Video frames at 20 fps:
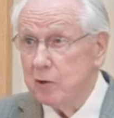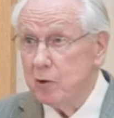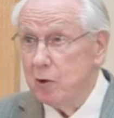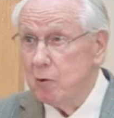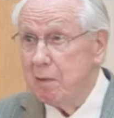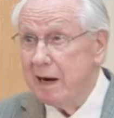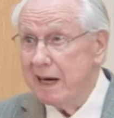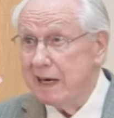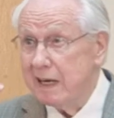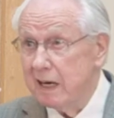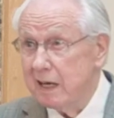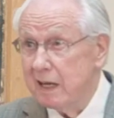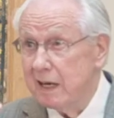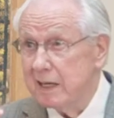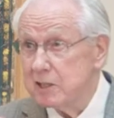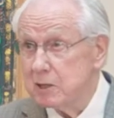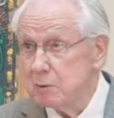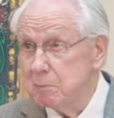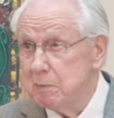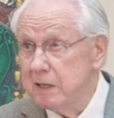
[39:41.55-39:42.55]
nobody
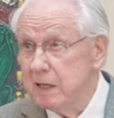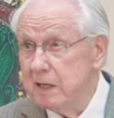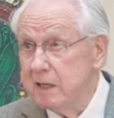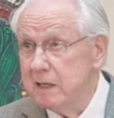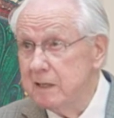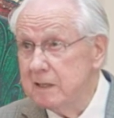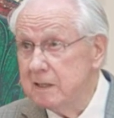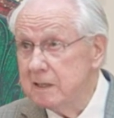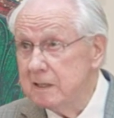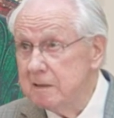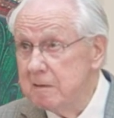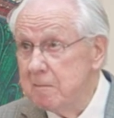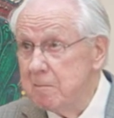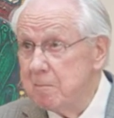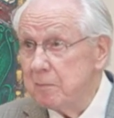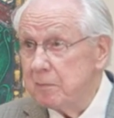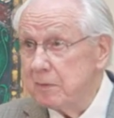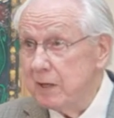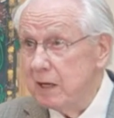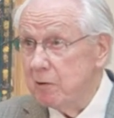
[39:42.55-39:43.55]
likes me.
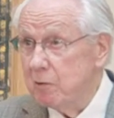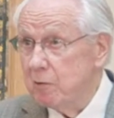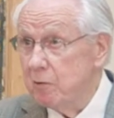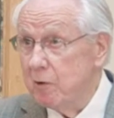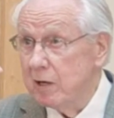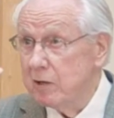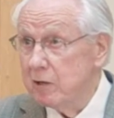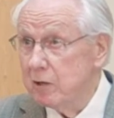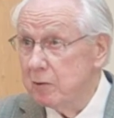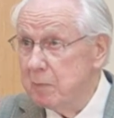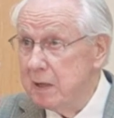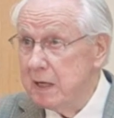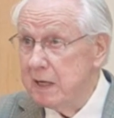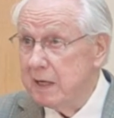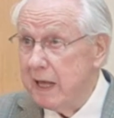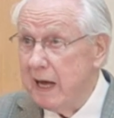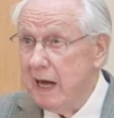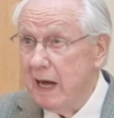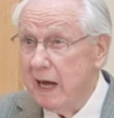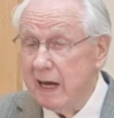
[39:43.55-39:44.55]
They would rather be
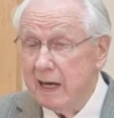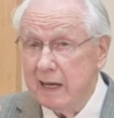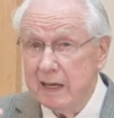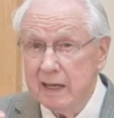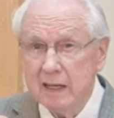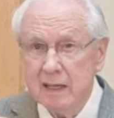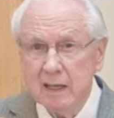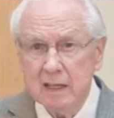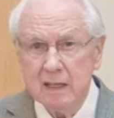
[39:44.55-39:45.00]
an eye.